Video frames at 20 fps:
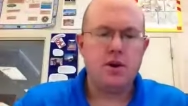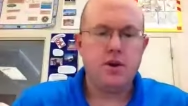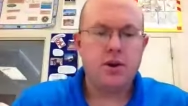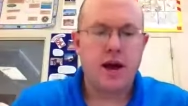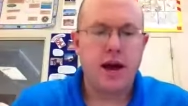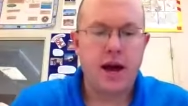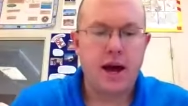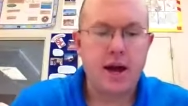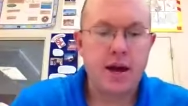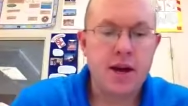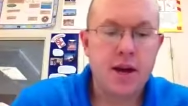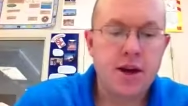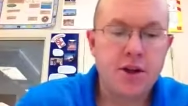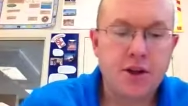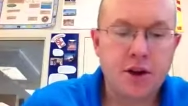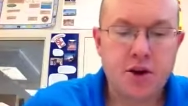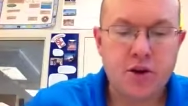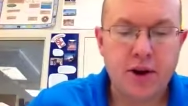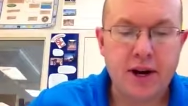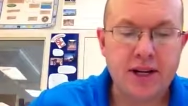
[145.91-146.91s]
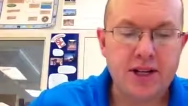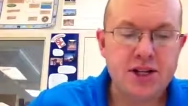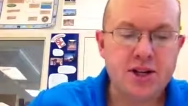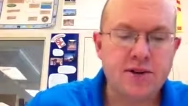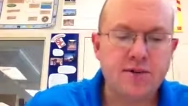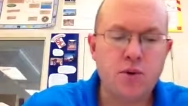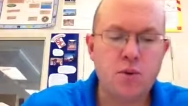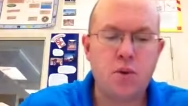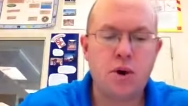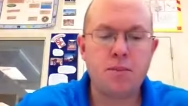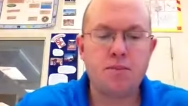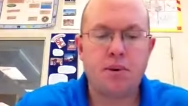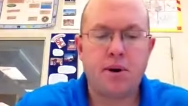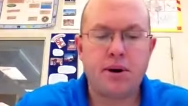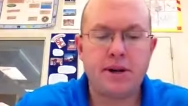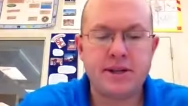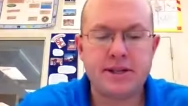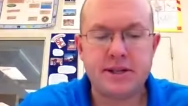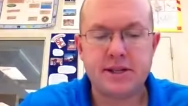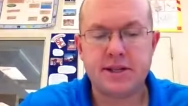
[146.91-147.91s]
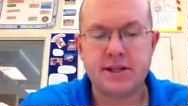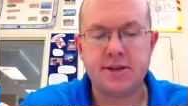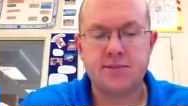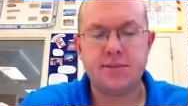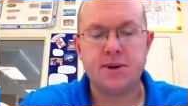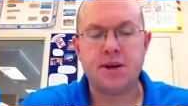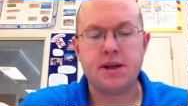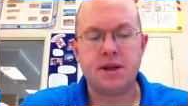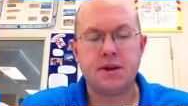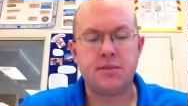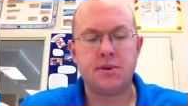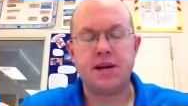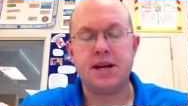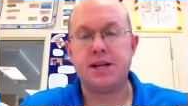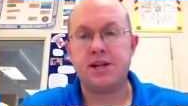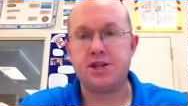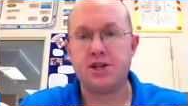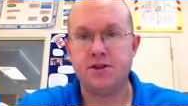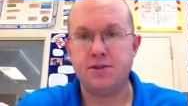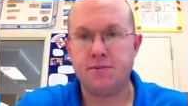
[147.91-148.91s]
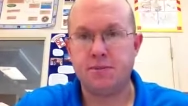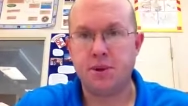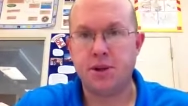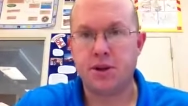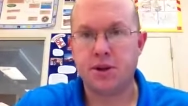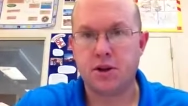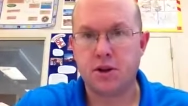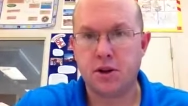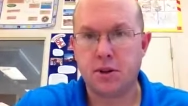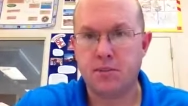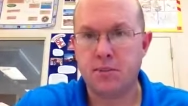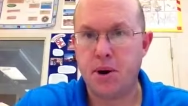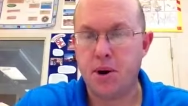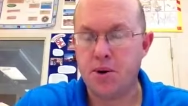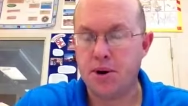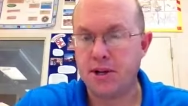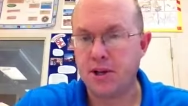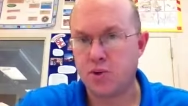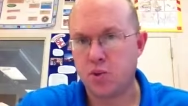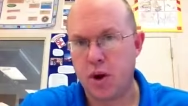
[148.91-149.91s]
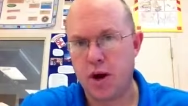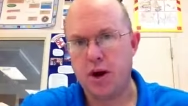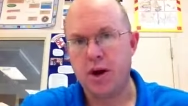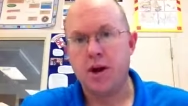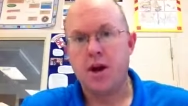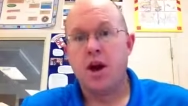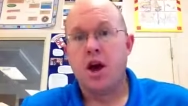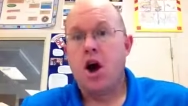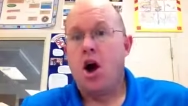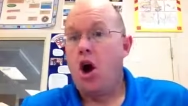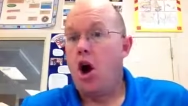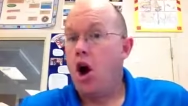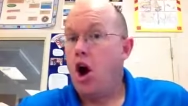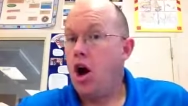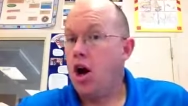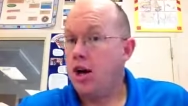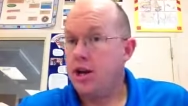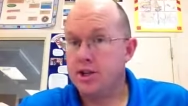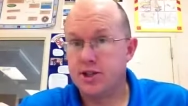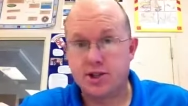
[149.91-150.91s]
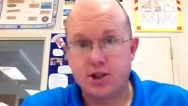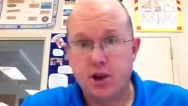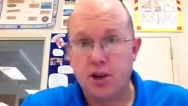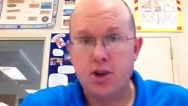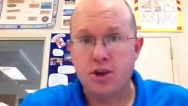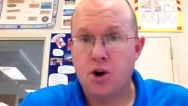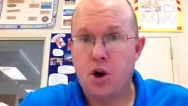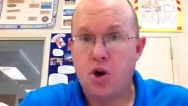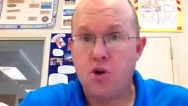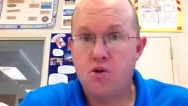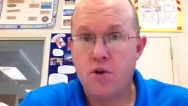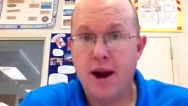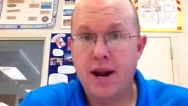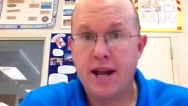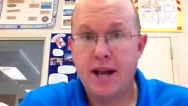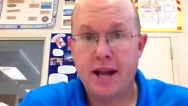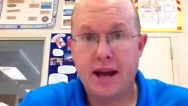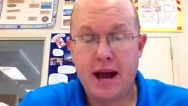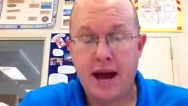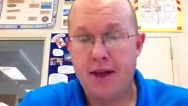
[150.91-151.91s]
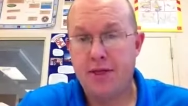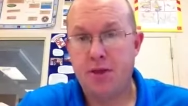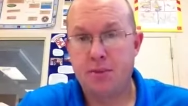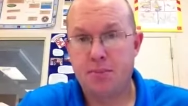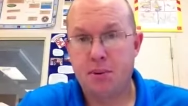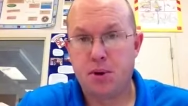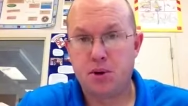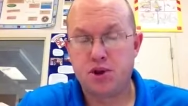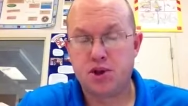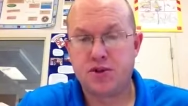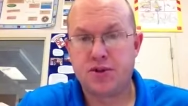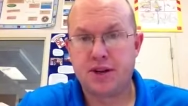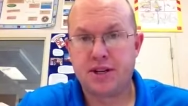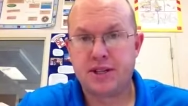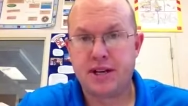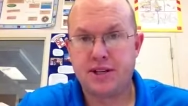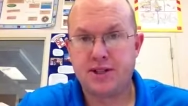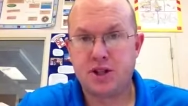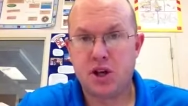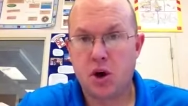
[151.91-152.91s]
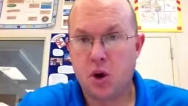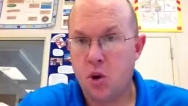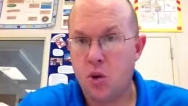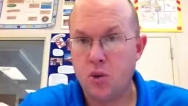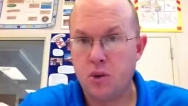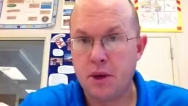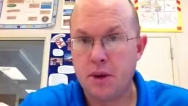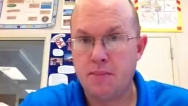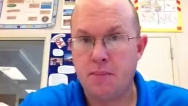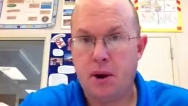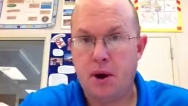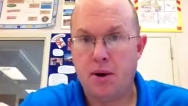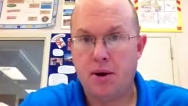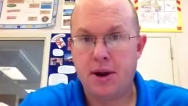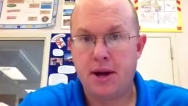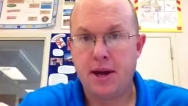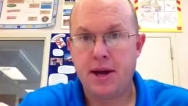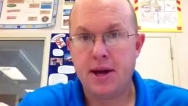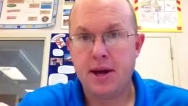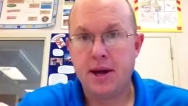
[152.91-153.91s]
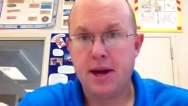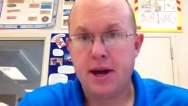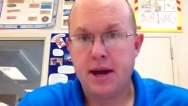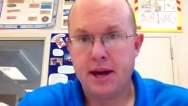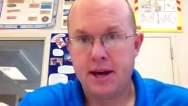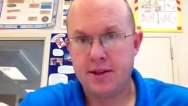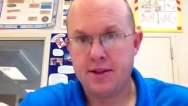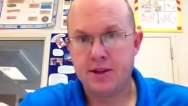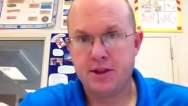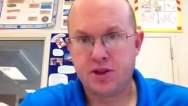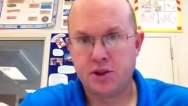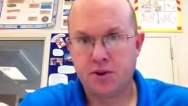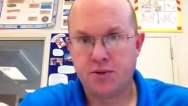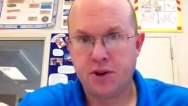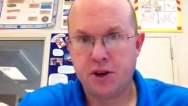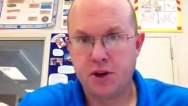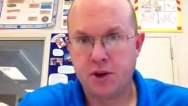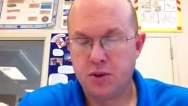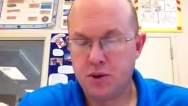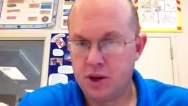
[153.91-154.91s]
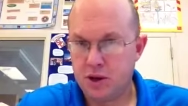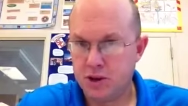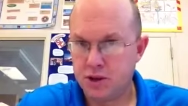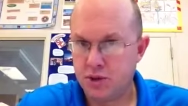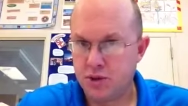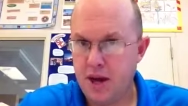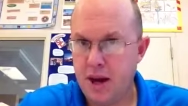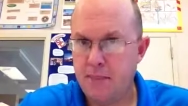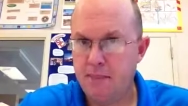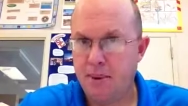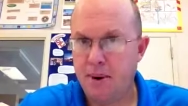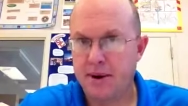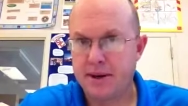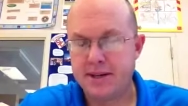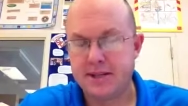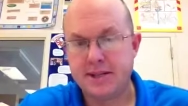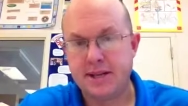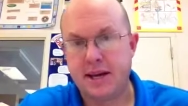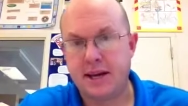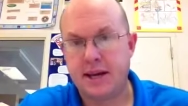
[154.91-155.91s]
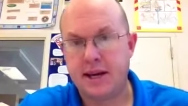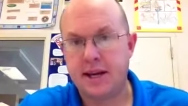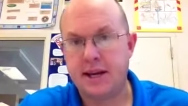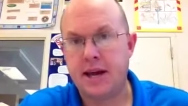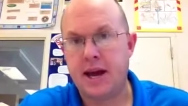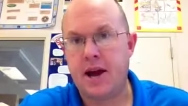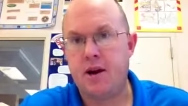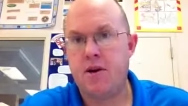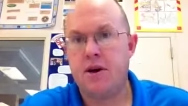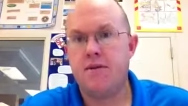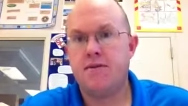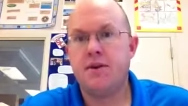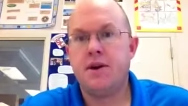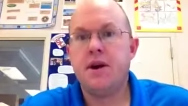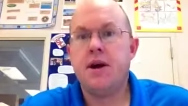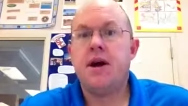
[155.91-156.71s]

Okay. The creation of a one-party system and elimination of political opponents. Well, uh, Stalin already had the Bolsheviks as the only party in the Soviet Union, so that part is taken care of.